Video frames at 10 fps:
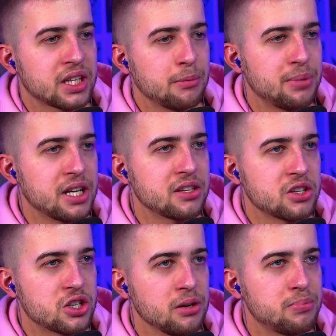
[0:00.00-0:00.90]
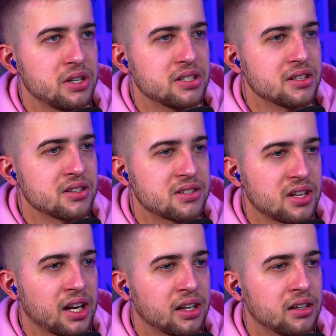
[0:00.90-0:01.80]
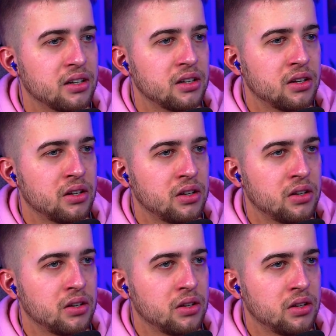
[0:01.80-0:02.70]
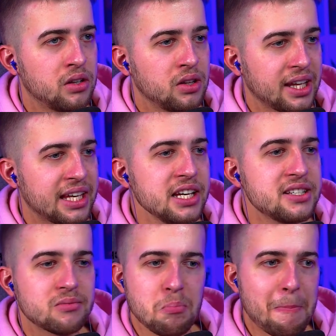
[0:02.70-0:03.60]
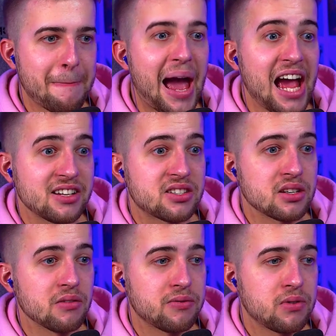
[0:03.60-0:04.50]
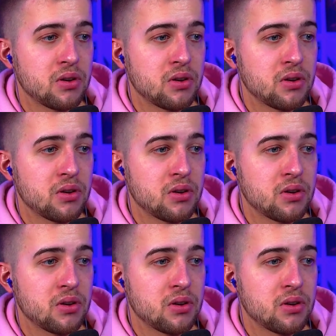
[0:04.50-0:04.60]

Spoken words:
compared to the ship is insane. Like, he's massive.